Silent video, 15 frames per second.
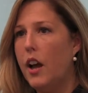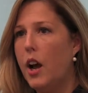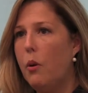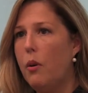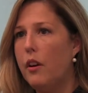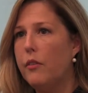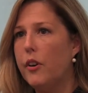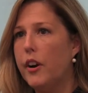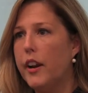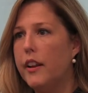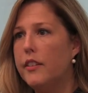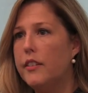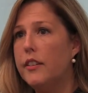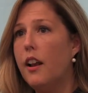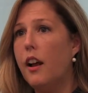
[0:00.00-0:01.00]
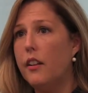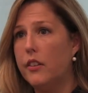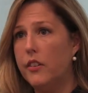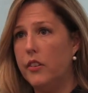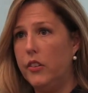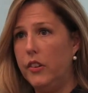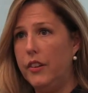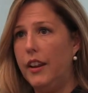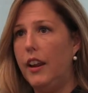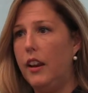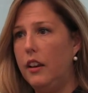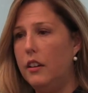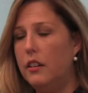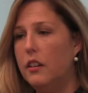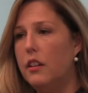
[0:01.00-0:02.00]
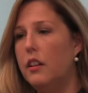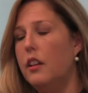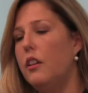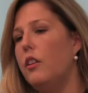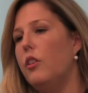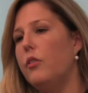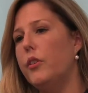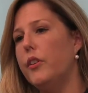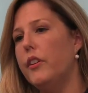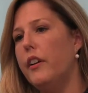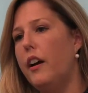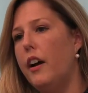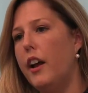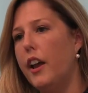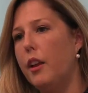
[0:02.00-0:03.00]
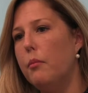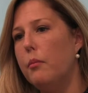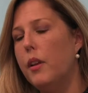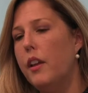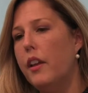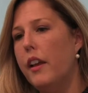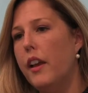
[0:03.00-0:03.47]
However, it's not sustained over time,